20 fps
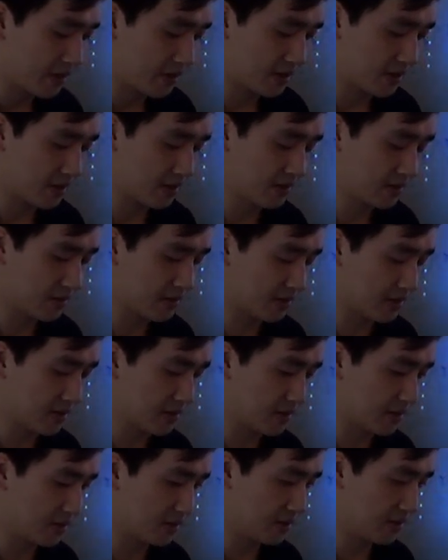And
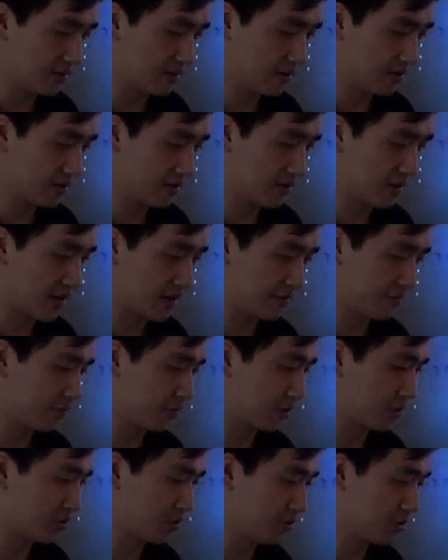as
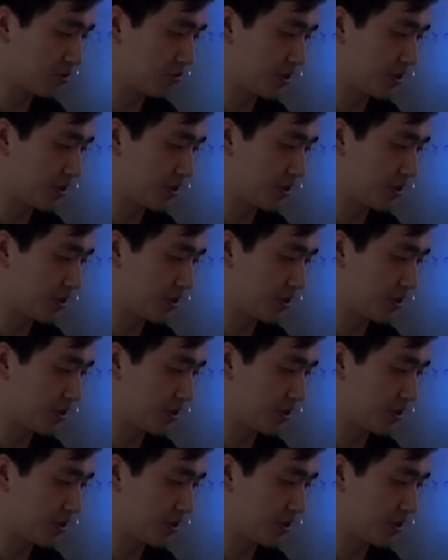for the tools,